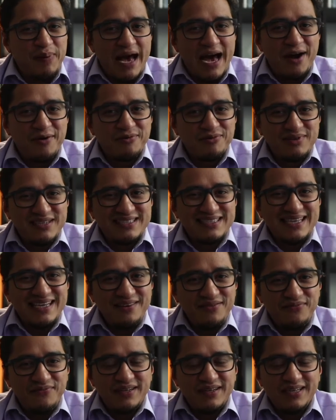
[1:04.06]
power is
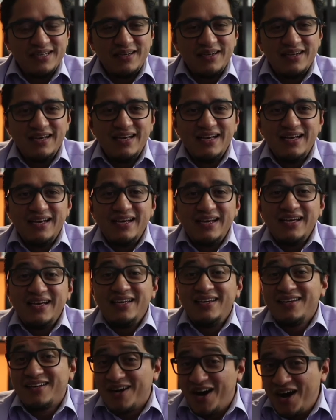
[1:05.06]
infinite.
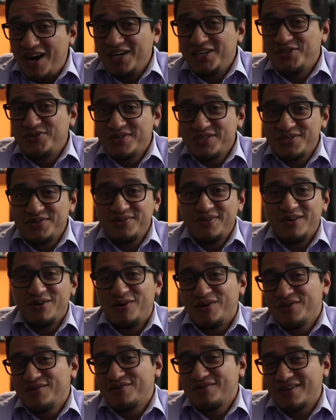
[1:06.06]
In contrast to the
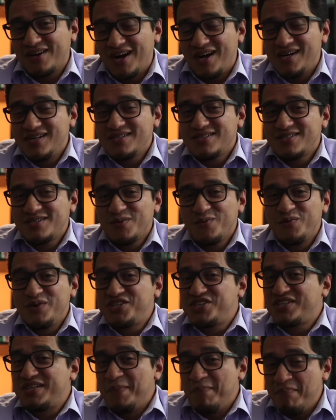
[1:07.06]
other gods,
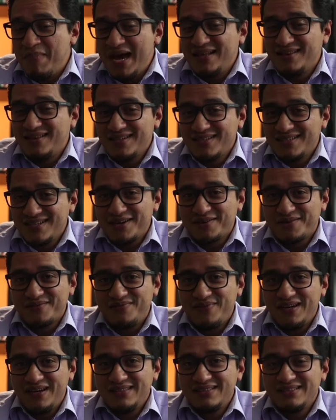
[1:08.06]
which demanded
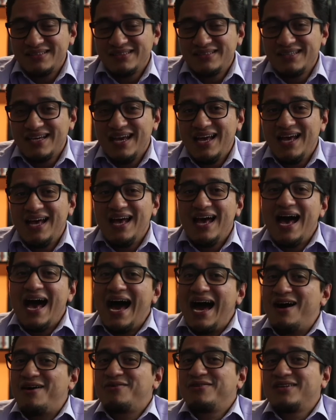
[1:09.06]
sacrifices,
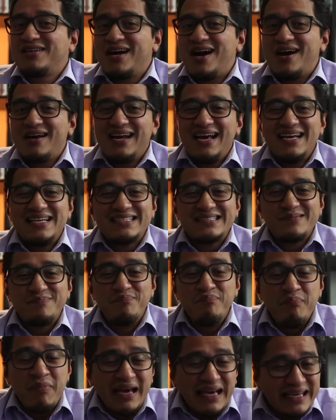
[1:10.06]
our God has
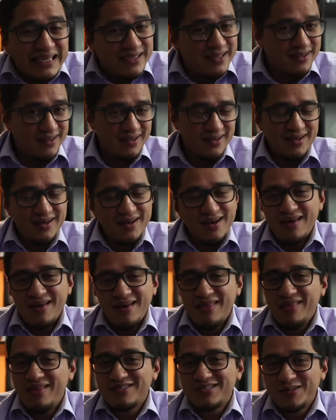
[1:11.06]
made
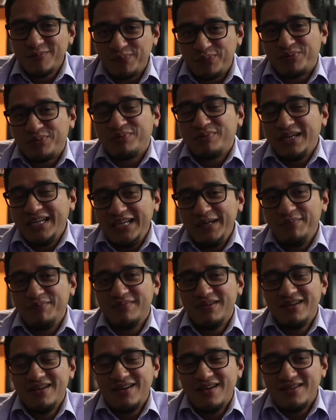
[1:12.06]
the
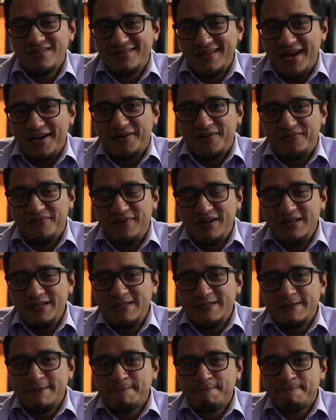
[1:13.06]
supreme
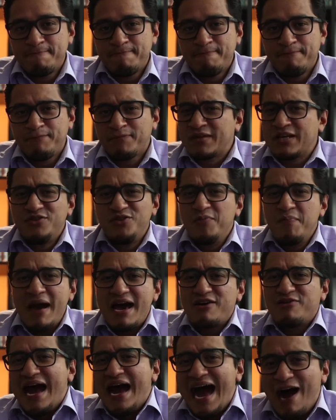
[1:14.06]
sacrifice. No
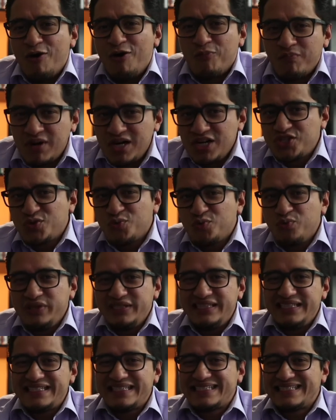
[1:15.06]
matter how much we
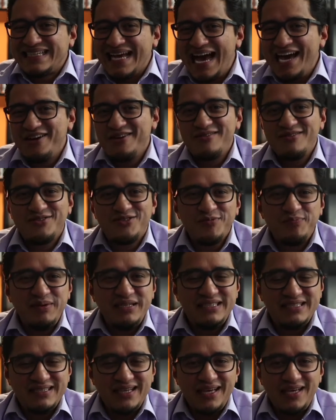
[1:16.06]
desire to be
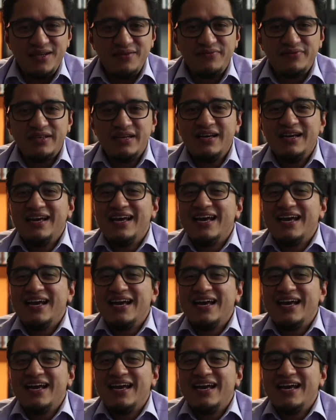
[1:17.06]
saved,